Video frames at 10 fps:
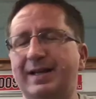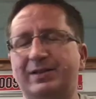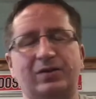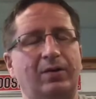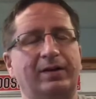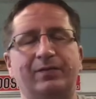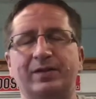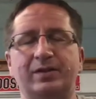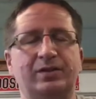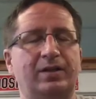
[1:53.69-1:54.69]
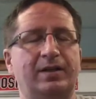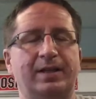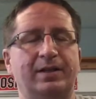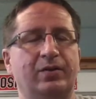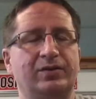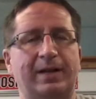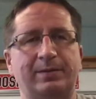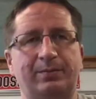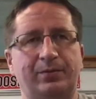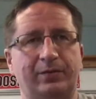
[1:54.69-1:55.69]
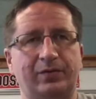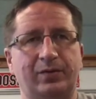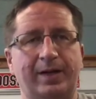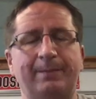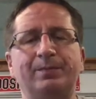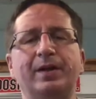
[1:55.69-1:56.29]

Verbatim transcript: It's totally different than those types of proofs. Okay.